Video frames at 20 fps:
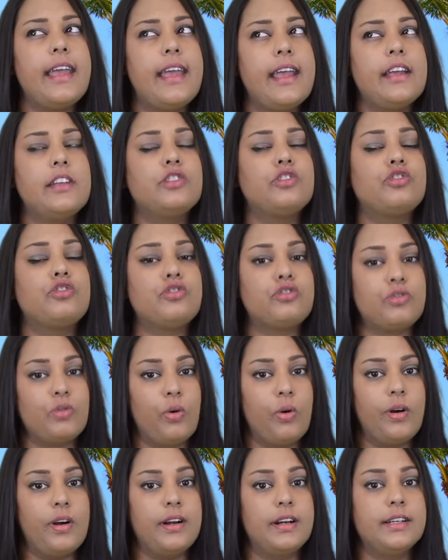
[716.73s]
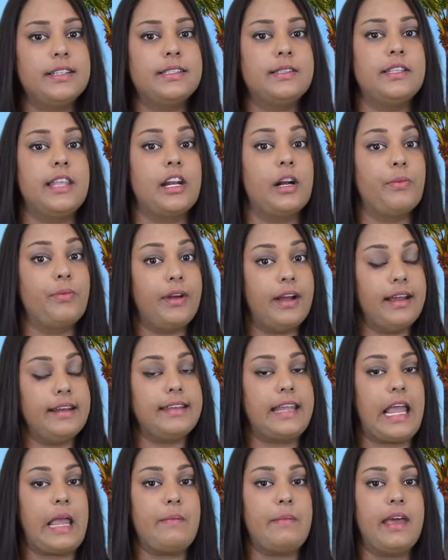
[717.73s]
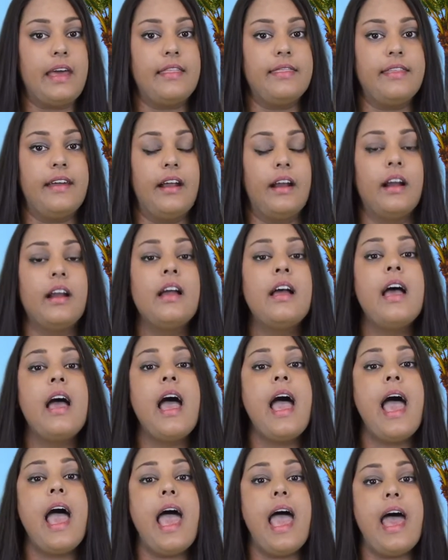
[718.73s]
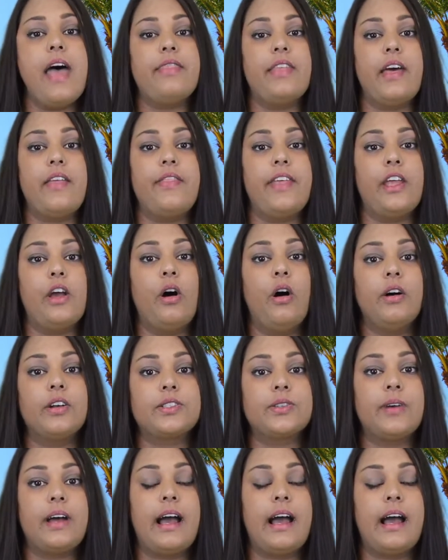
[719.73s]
8 stores that are brand name in there. And then they also